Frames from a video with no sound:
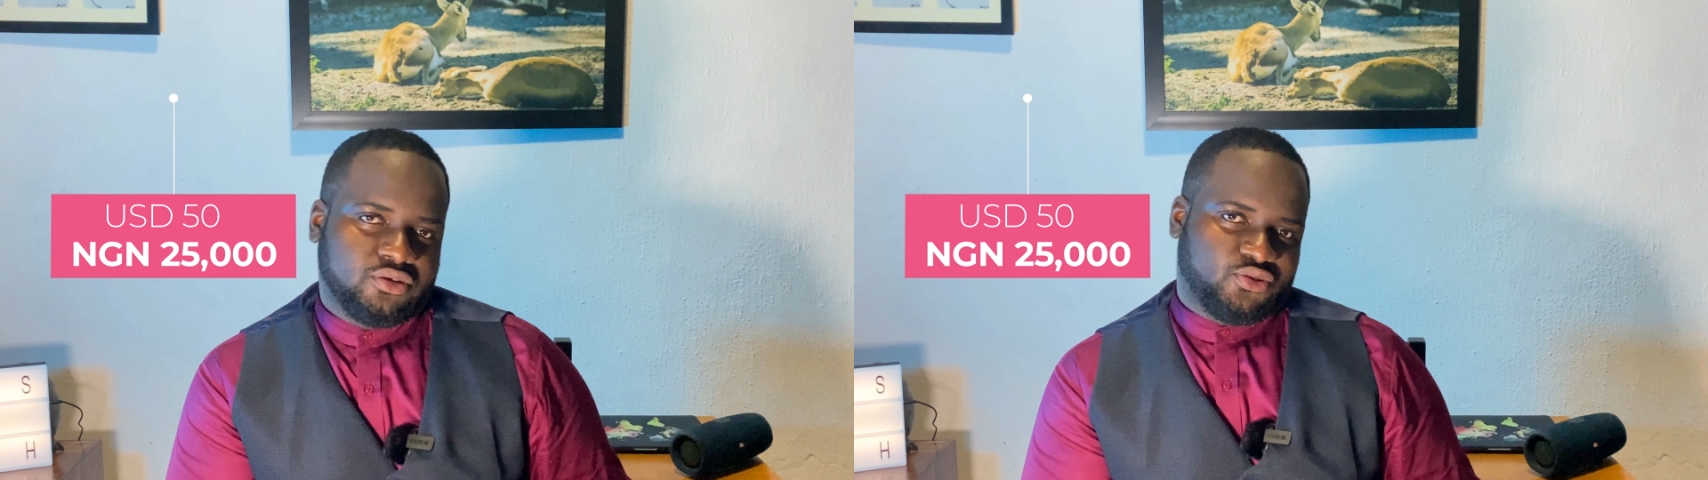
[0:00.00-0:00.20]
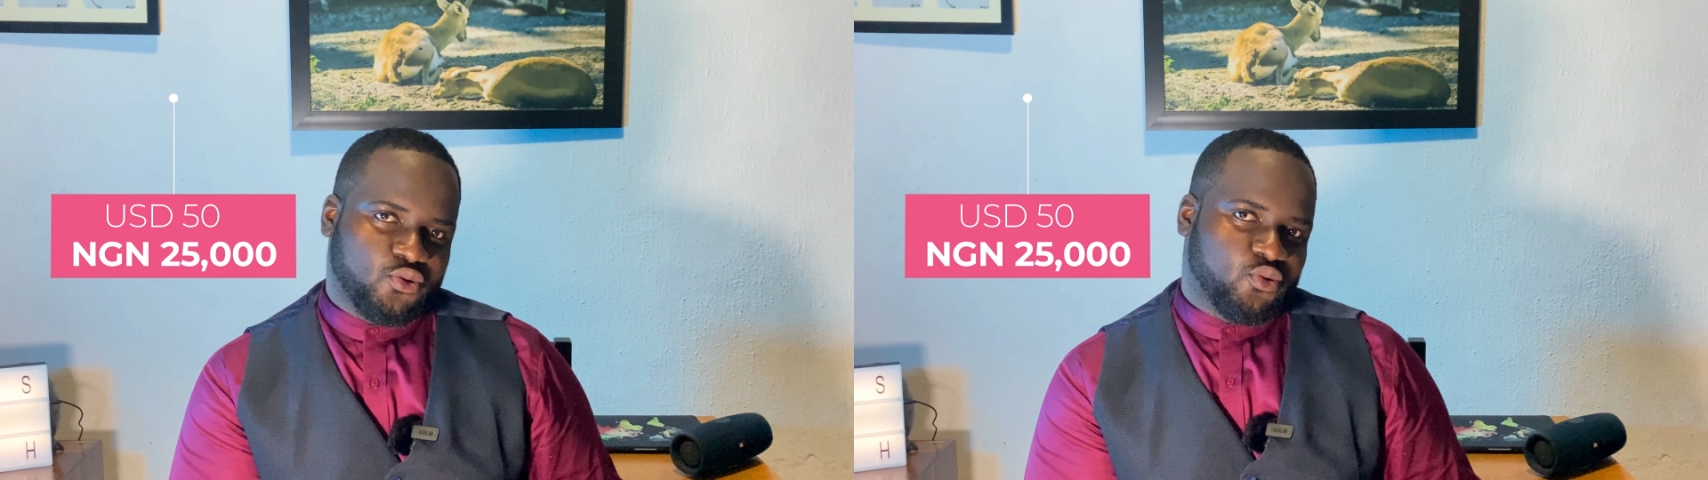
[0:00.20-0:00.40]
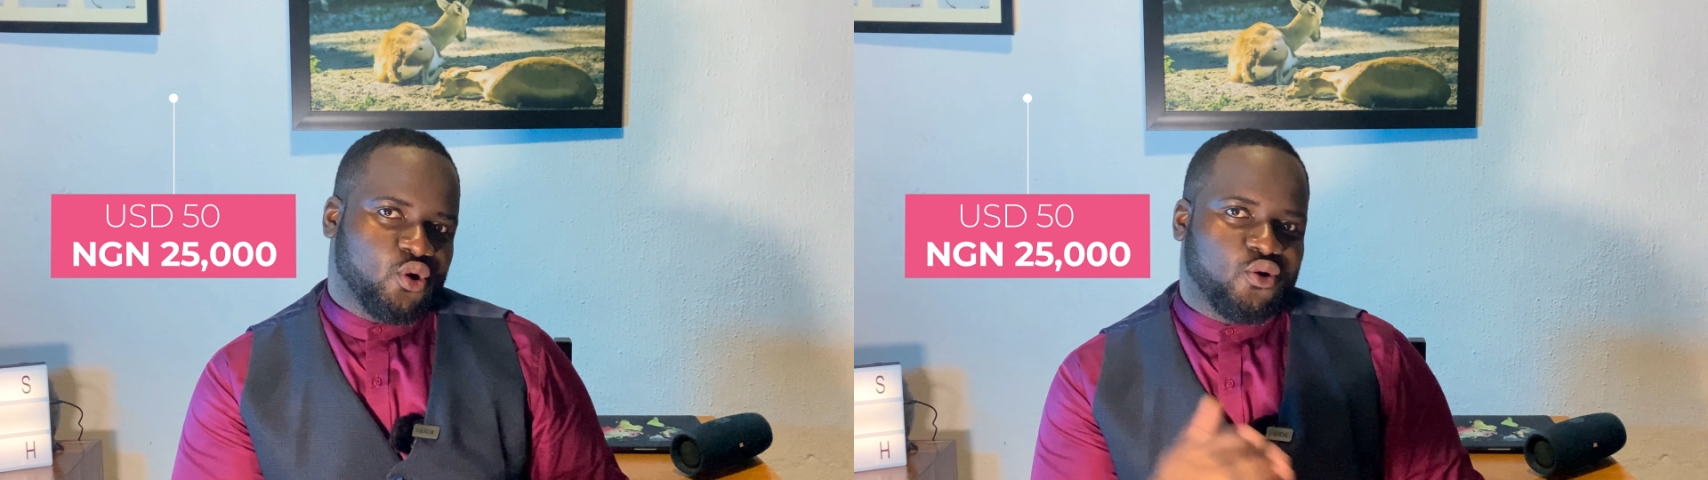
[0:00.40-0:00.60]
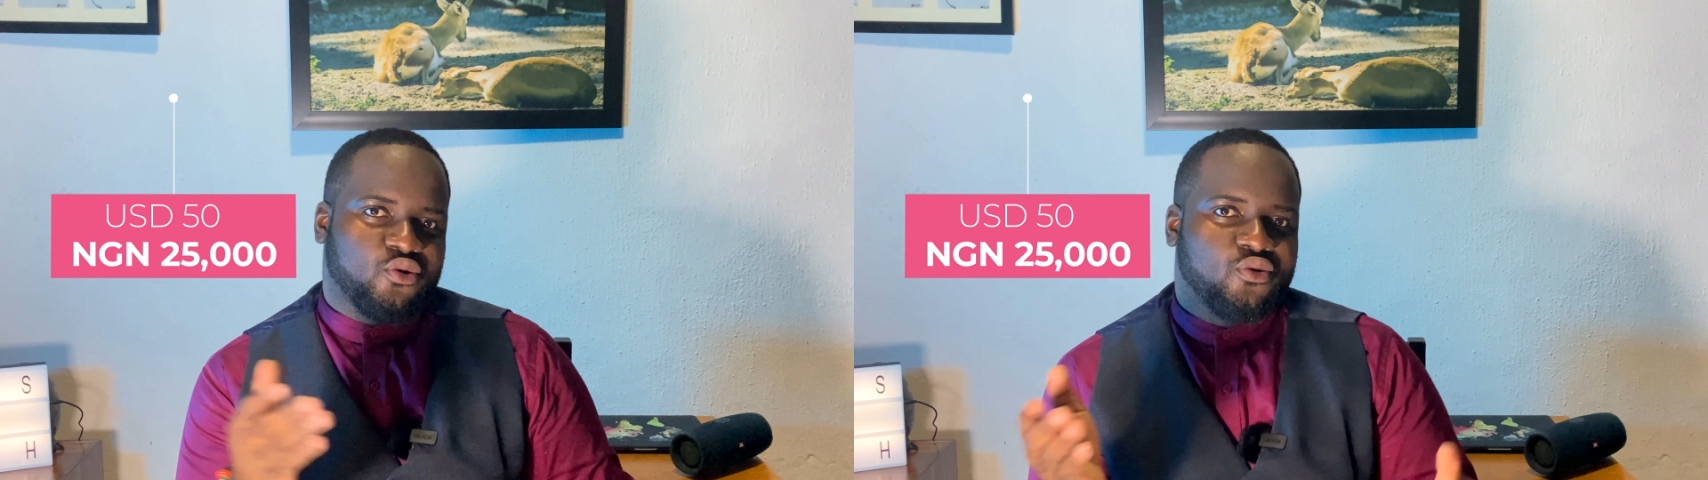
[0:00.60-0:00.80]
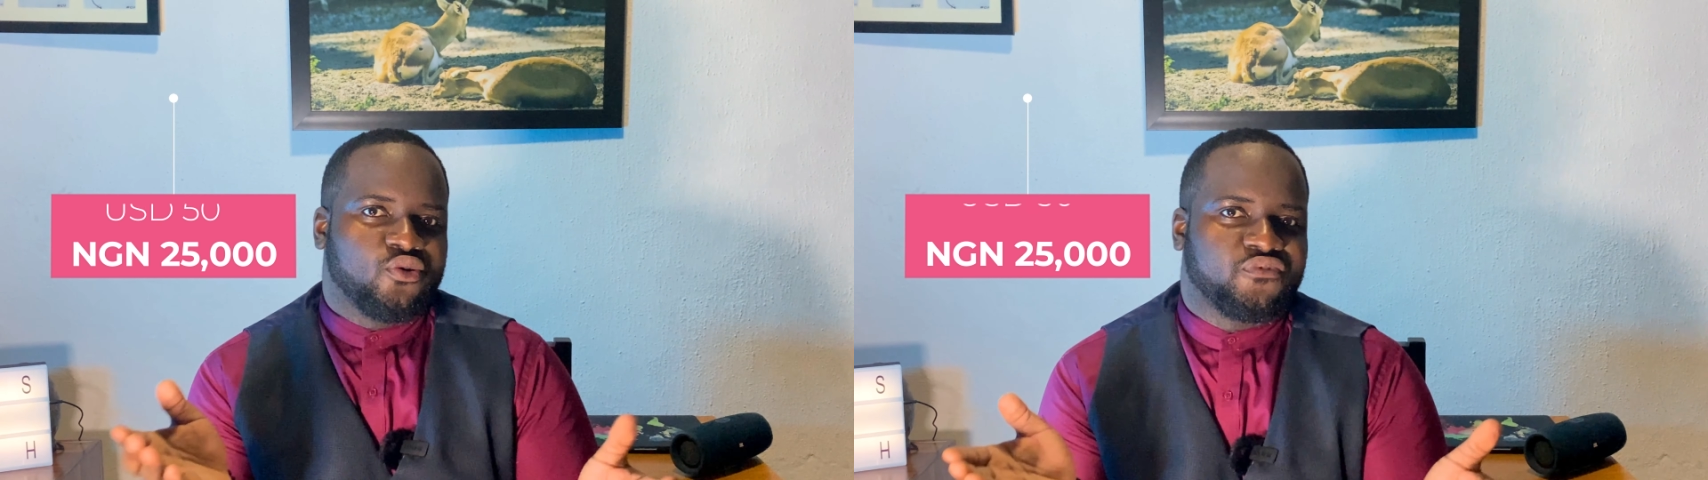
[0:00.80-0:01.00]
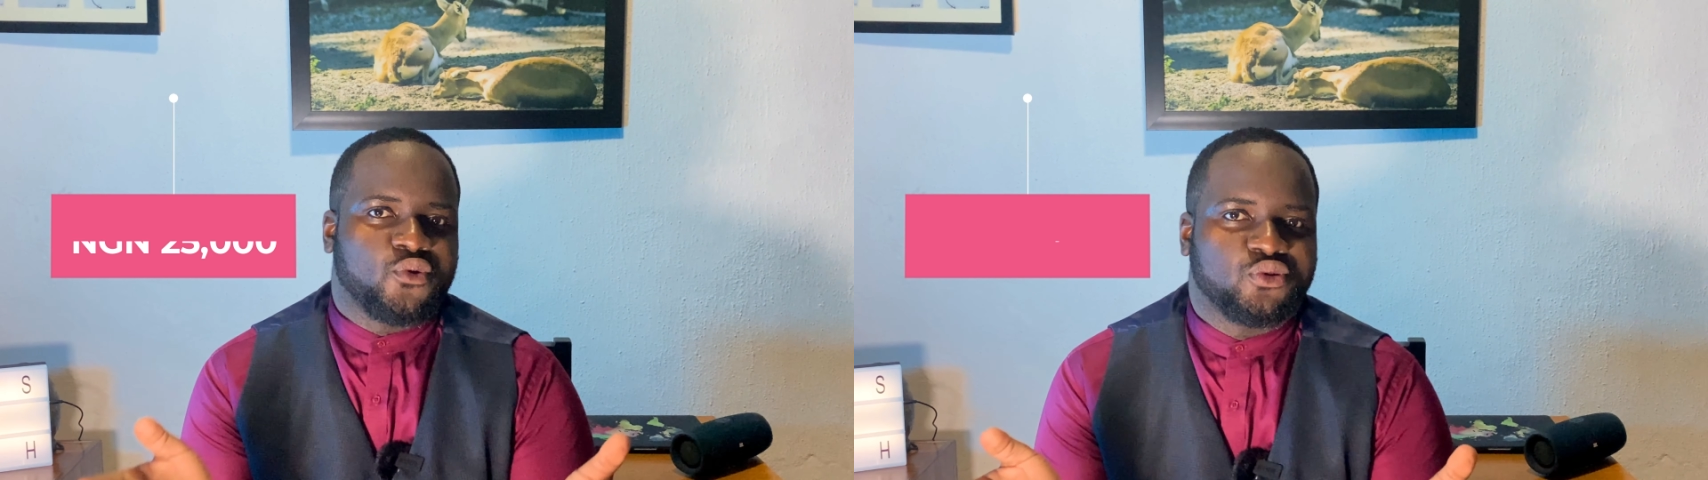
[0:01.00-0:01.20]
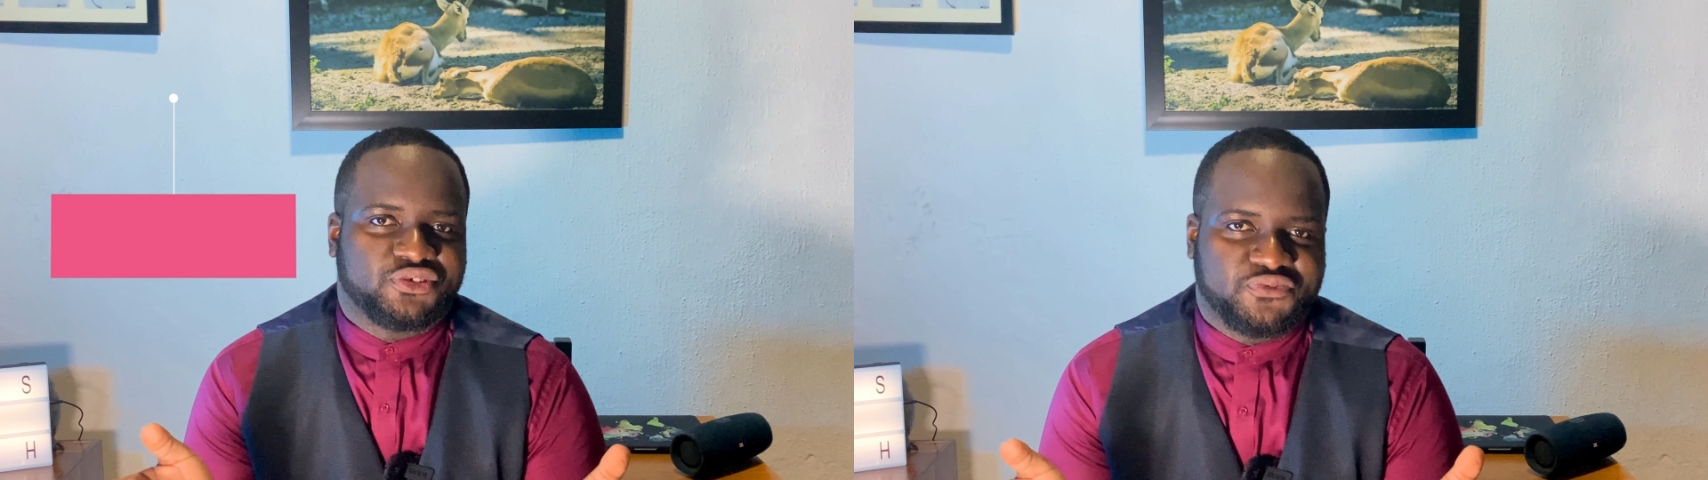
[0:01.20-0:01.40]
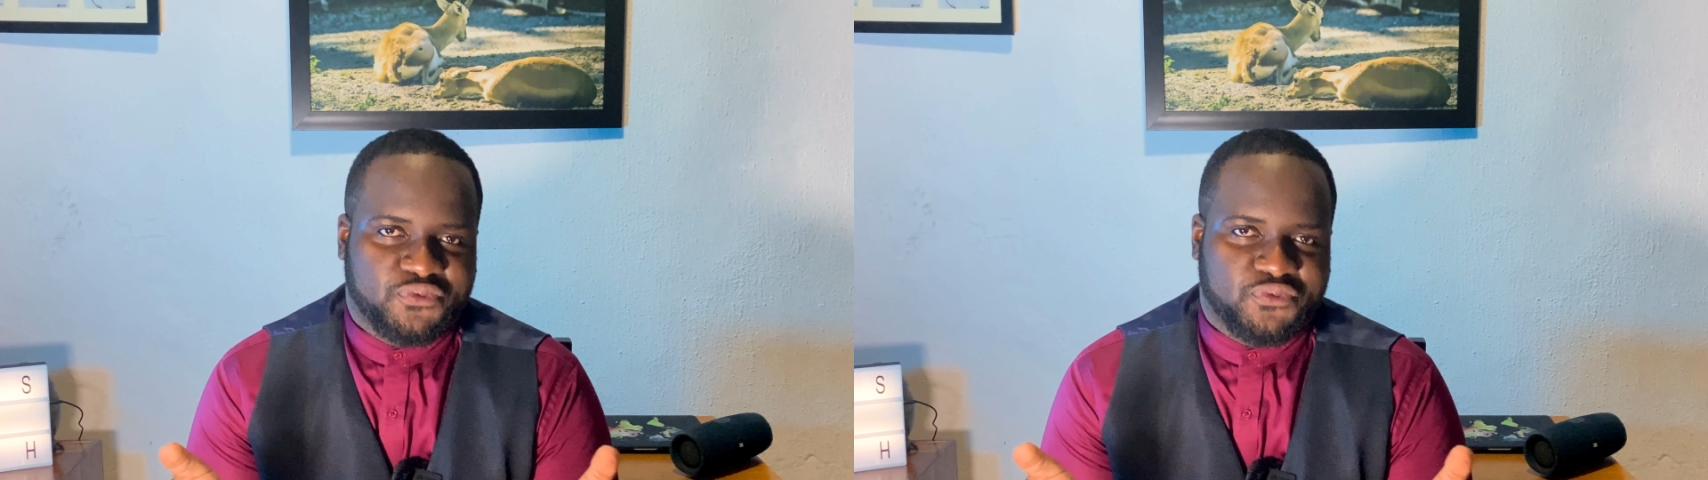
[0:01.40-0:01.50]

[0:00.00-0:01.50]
So, of course,